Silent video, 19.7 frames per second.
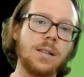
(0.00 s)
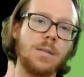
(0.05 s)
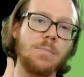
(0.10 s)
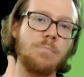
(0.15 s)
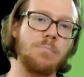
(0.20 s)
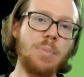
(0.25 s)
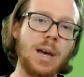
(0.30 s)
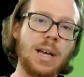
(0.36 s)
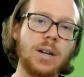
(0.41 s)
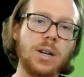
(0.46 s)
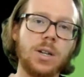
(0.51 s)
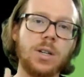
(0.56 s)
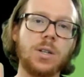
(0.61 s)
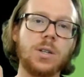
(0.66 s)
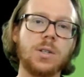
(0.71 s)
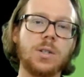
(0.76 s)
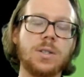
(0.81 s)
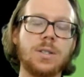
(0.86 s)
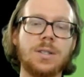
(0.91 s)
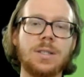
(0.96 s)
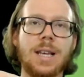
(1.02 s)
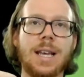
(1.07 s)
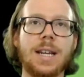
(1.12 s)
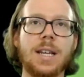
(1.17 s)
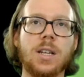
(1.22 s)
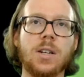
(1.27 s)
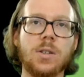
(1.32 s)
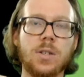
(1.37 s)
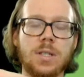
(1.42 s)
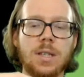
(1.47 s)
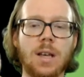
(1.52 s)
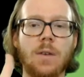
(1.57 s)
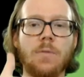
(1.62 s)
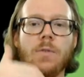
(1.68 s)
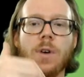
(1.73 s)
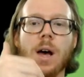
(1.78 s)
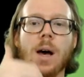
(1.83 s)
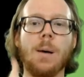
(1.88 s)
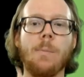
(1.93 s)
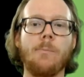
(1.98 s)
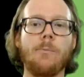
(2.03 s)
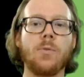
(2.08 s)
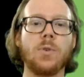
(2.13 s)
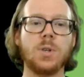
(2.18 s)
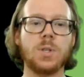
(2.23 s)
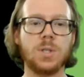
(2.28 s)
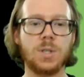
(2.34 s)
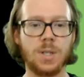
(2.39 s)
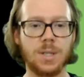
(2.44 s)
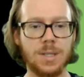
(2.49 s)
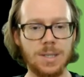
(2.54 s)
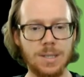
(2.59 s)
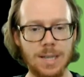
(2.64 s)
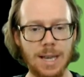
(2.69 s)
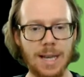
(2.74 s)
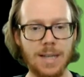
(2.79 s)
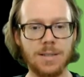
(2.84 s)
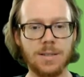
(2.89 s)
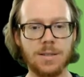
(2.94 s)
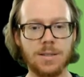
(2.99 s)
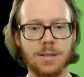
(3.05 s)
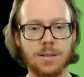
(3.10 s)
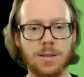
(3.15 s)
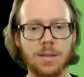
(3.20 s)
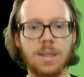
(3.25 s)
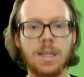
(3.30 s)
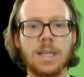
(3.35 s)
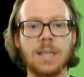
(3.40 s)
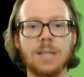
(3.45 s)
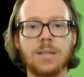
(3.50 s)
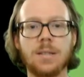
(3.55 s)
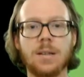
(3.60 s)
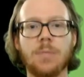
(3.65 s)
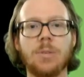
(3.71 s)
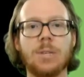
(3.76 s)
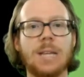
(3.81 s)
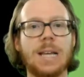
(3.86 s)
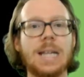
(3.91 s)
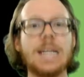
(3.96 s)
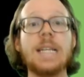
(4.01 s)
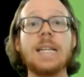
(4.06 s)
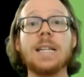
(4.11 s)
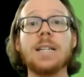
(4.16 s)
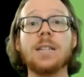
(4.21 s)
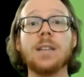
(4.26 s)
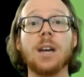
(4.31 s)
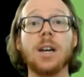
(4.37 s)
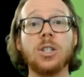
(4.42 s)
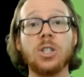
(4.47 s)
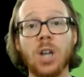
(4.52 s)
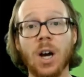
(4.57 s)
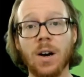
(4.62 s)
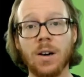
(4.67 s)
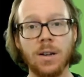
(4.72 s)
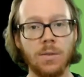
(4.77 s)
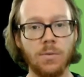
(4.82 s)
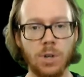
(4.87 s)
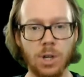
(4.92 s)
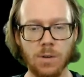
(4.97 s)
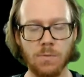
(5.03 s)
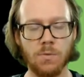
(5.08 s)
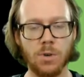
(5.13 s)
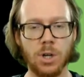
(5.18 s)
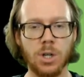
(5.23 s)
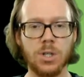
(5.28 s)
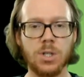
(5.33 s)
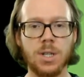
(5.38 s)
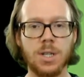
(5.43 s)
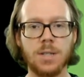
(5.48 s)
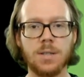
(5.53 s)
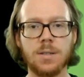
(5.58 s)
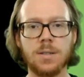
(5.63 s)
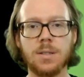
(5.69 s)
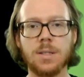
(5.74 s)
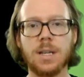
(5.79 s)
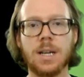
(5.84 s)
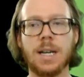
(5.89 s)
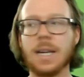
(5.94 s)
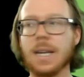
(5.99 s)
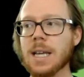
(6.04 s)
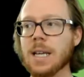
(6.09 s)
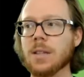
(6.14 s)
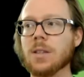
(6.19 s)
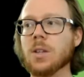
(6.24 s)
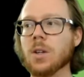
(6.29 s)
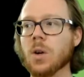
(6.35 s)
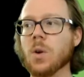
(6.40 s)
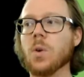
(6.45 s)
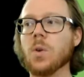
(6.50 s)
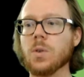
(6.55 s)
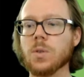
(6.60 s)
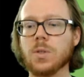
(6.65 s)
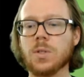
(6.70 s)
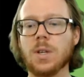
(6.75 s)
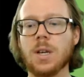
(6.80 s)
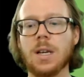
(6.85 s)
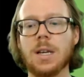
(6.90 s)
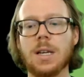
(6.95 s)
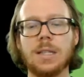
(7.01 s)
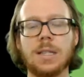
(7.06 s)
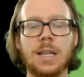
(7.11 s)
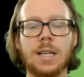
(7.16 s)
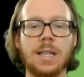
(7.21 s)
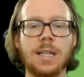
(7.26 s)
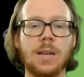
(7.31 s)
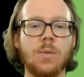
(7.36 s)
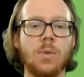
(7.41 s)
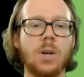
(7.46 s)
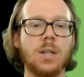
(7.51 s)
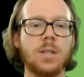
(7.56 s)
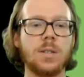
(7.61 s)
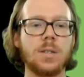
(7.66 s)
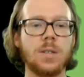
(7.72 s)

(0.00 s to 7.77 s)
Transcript: the better you're setting yourself up for success than someone that needs a ton of conversions to kind of hit the goals that they want.